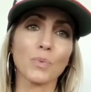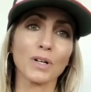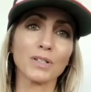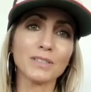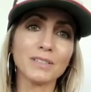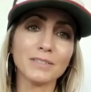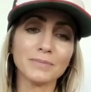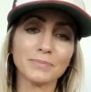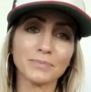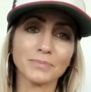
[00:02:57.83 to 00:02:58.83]
world.
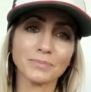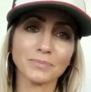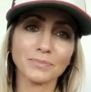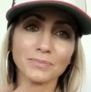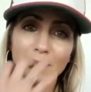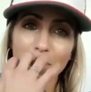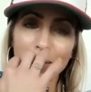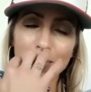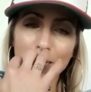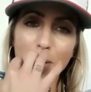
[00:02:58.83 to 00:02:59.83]

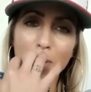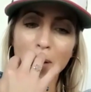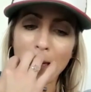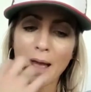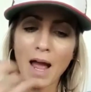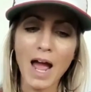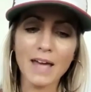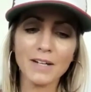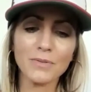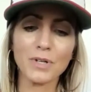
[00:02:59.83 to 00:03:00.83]
So I
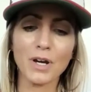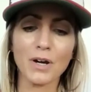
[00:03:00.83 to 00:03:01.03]
don't